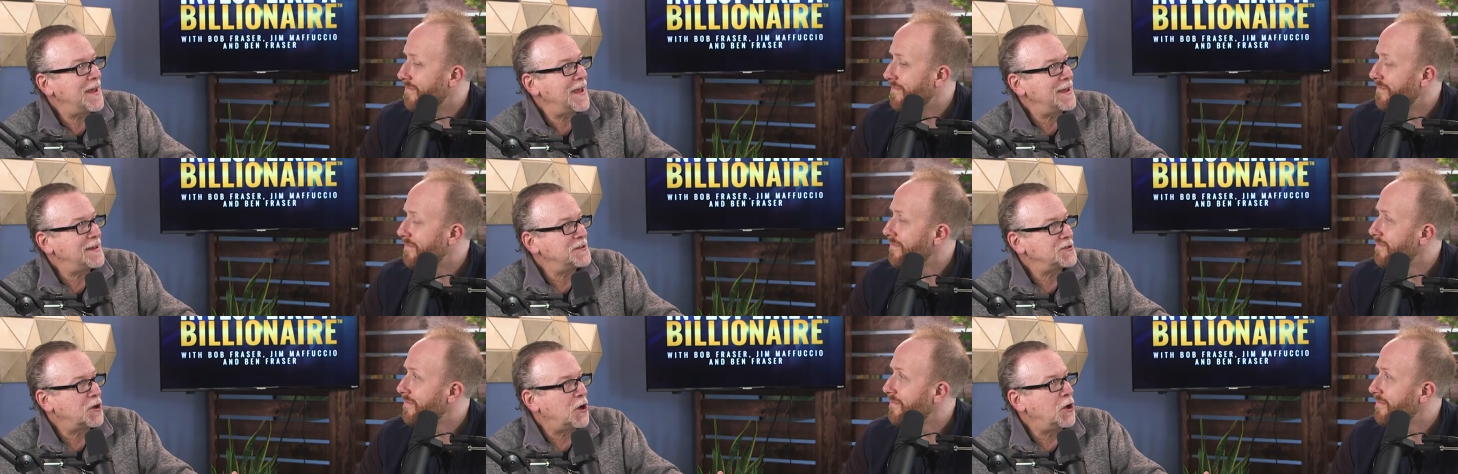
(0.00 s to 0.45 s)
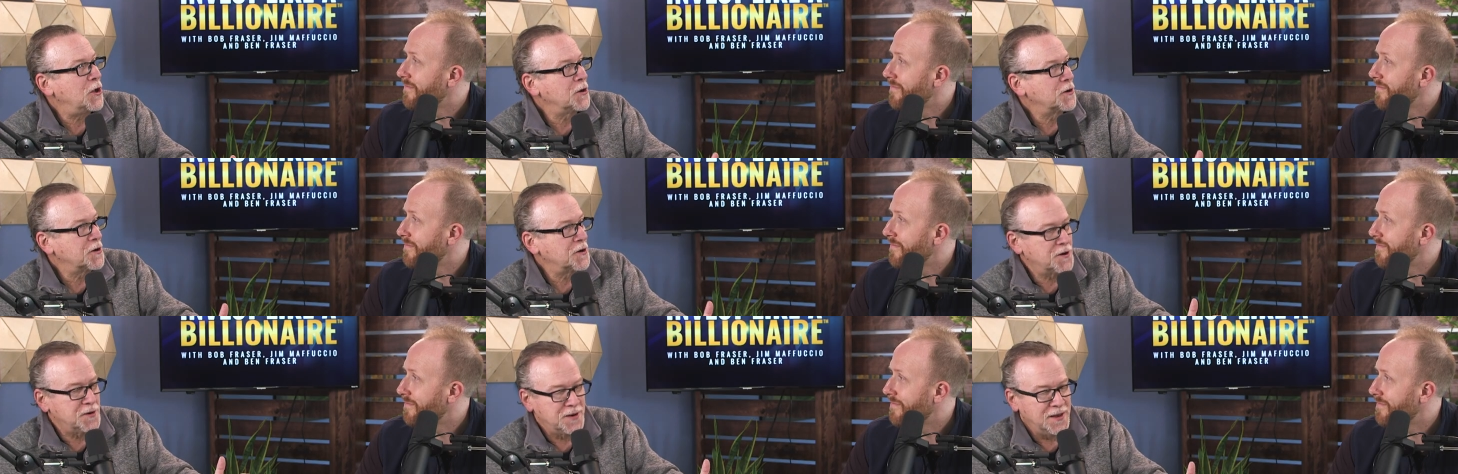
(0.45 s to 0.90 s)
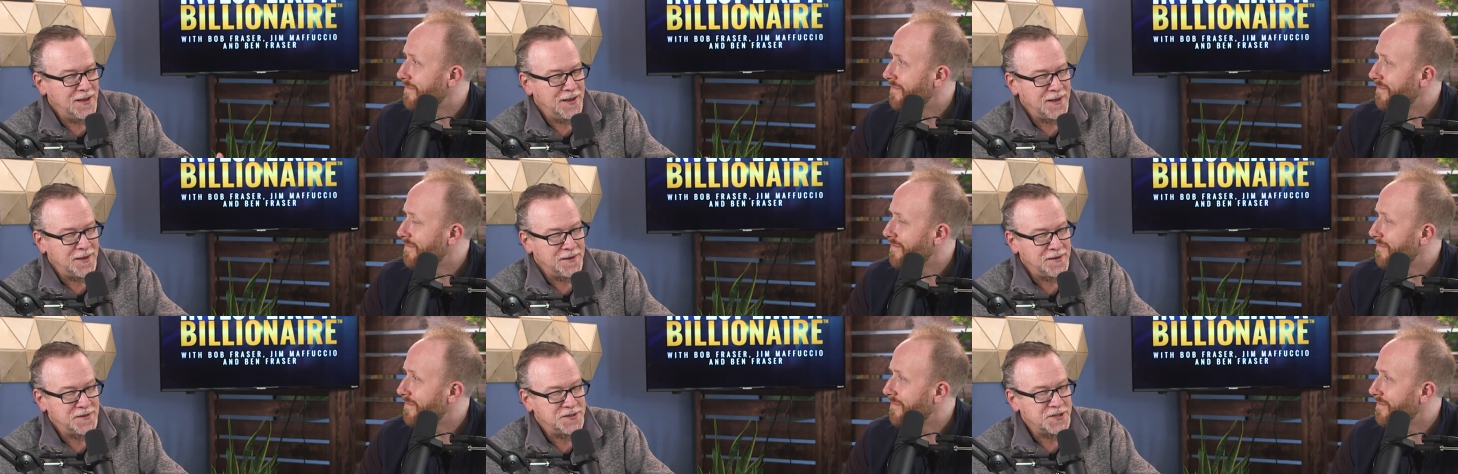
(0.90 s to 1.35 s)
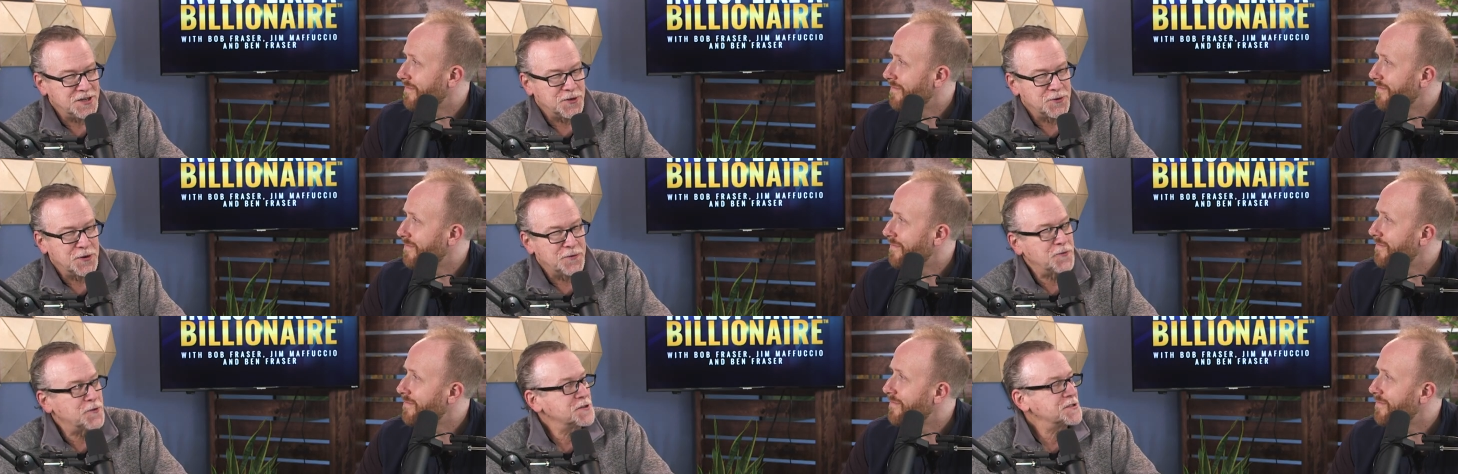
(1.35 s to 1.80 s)
Speaker 1: a dollar in
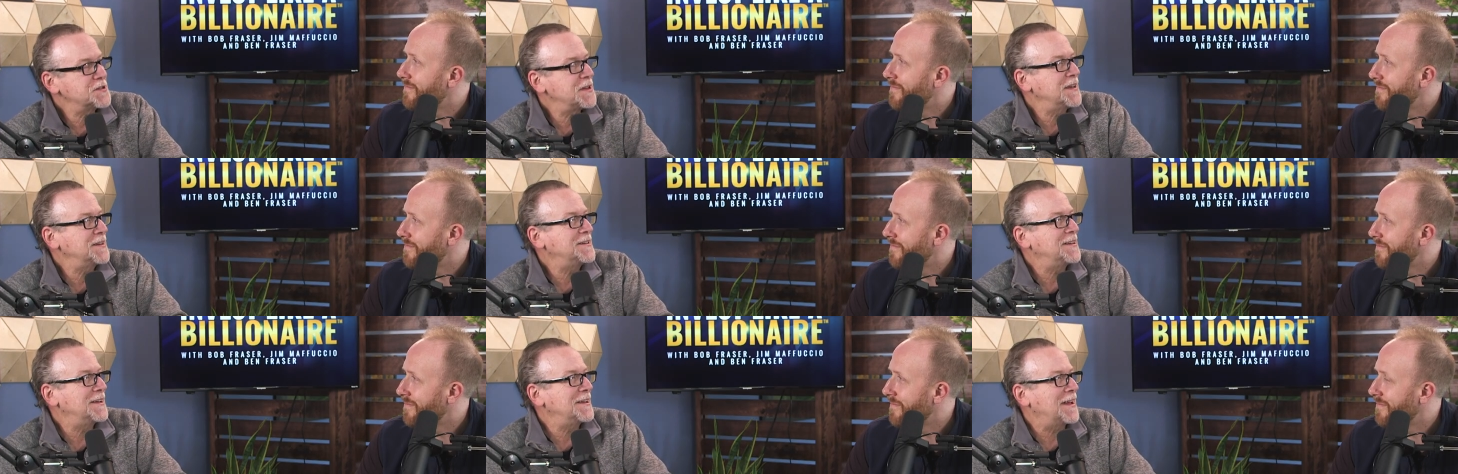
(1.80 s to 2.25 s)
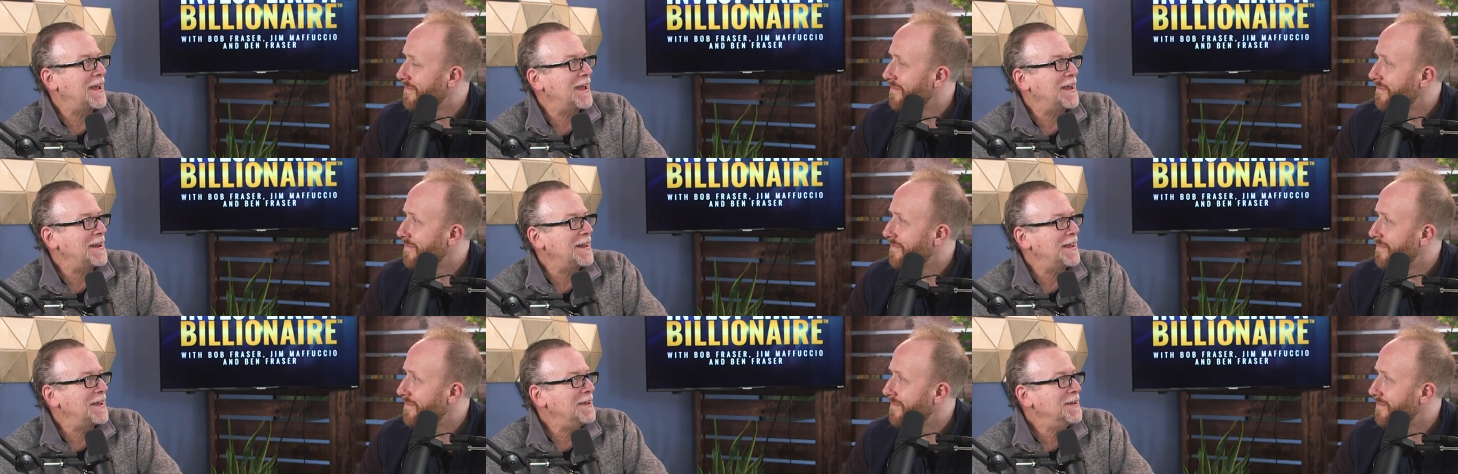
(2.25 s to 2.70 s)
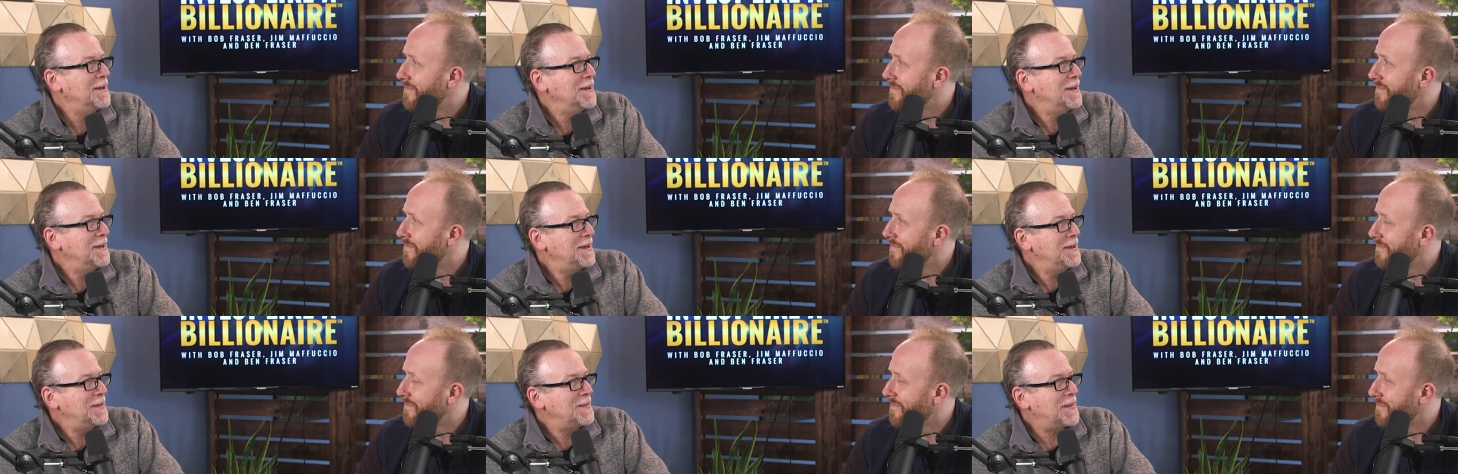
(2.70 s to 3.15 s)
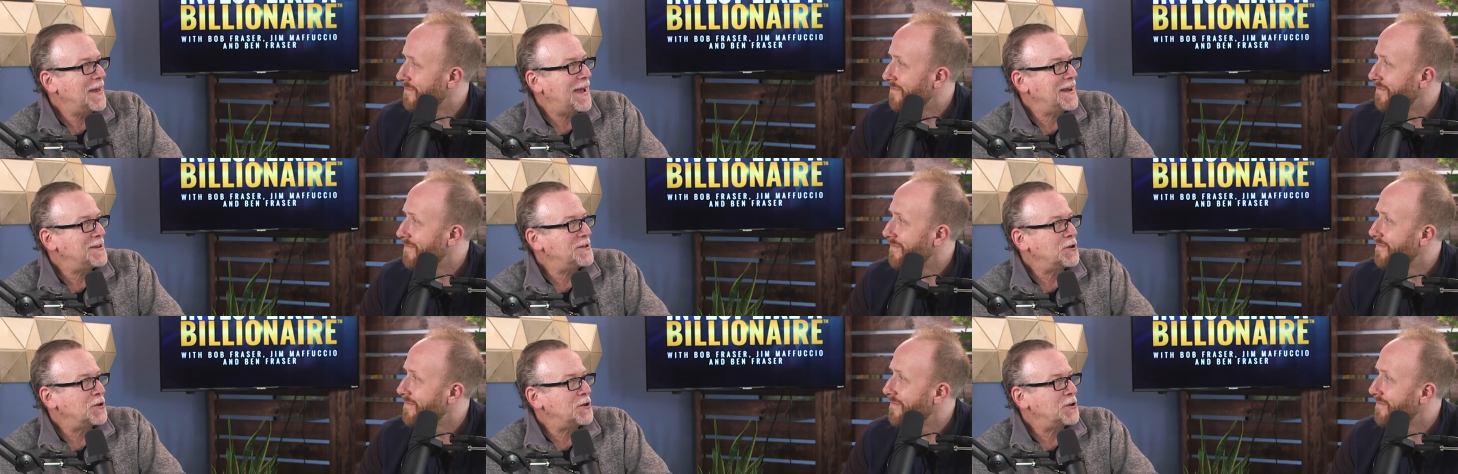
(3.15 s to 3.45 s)
January first, nineteen eighty, that